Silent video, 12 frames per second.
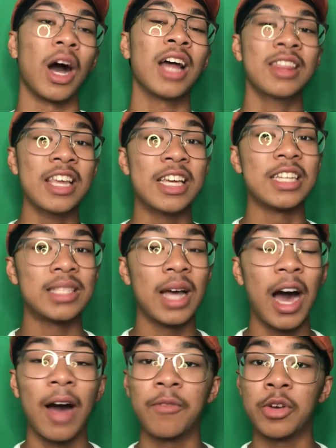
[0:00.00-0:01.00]
I think it's
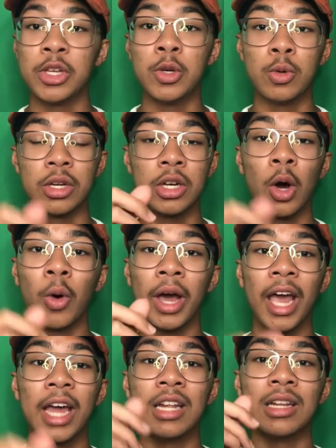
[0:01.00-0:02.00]
time for you to go
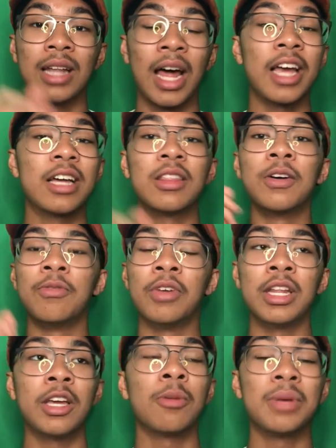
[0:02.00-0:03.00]
ahead and like the
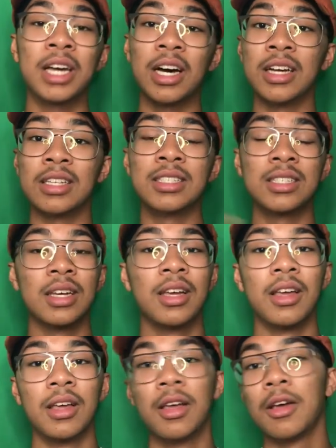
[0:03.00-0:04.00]
video, because,
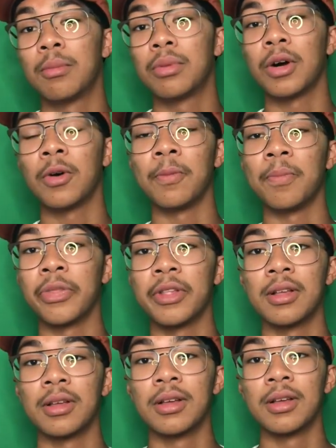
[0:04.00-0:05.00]
bro,
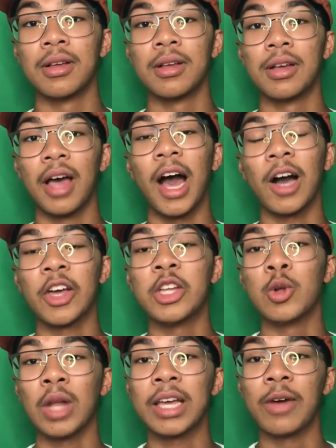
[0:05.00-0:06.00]
how can
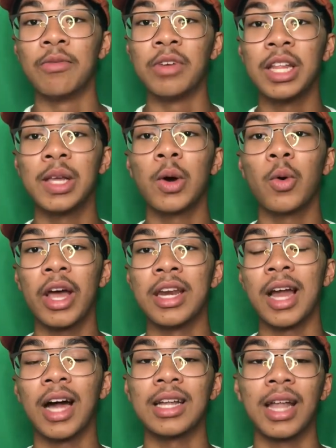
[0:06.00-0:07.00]
you like a video and
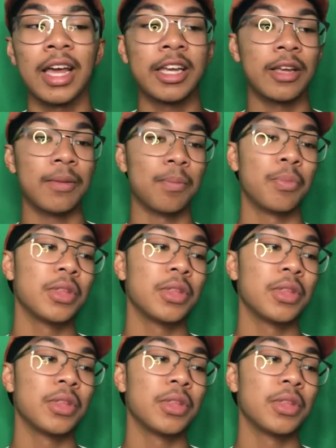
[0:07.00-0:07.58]
not like it?